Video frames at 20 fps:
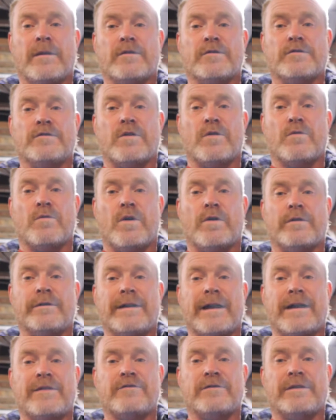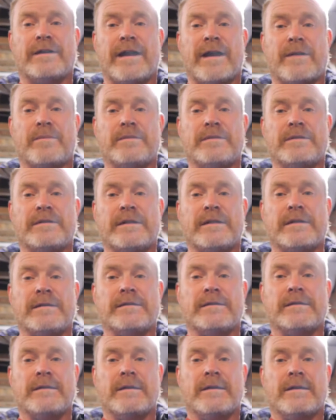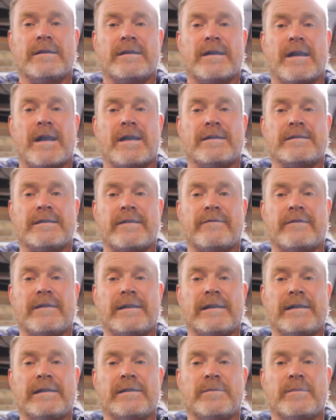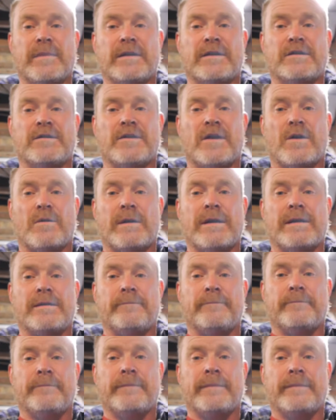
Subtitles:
So what naturally happens is cars have a little bit of toe in,